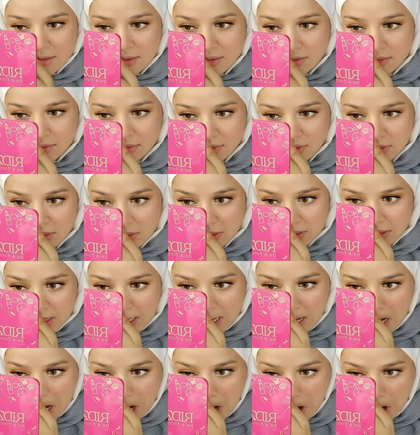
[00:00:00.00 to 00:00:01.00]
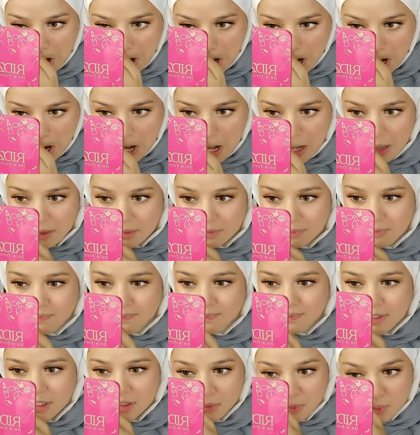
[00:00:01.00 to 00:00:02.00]
Allah, terkena.
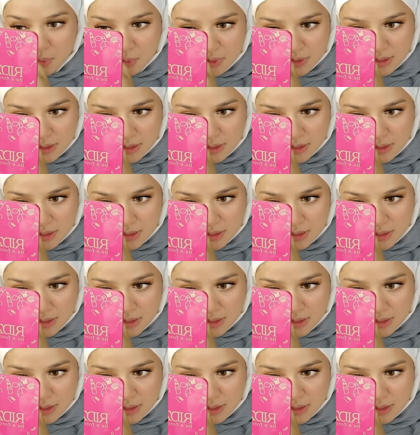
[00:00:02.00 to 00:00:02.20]
Dia tunggu